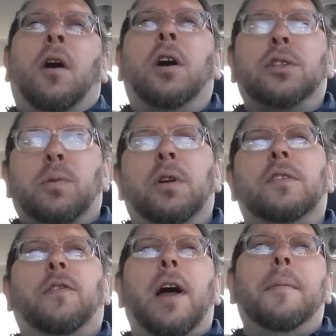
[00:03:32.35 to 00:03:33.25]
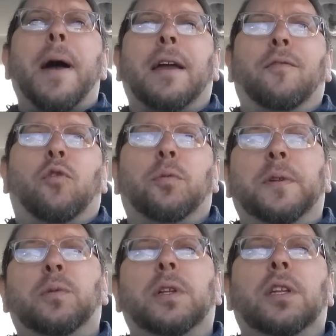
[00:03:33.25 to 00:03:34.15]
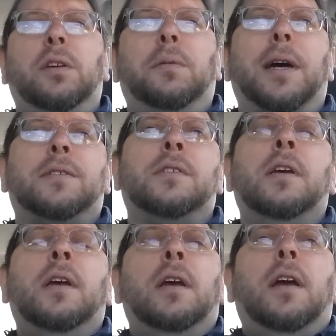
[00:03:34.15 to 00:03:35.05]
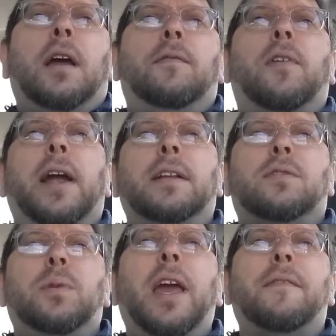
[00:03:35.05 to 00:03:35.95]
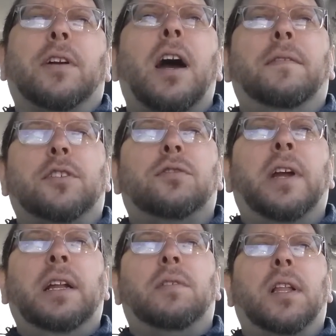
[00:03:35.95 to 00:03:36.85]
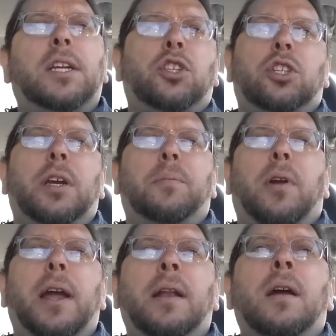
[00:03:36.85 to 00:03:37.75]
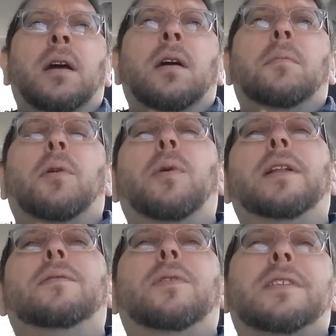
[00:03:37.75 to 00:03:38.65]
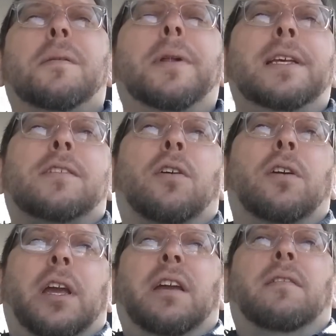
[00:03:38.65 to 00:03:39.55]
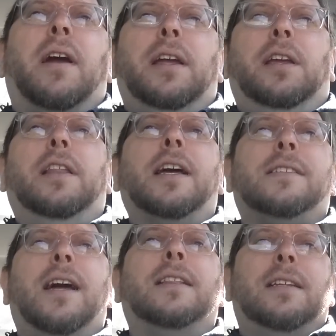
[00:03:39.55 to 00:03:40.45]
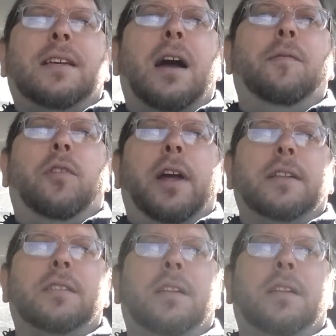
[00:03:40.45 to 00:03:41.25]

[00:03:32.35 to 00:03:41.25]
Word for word: harsh words flying back and forth between the U.S. and France. We have a kind of a strained relationship, right? But when when somebody's hurting, right, that's not the time for that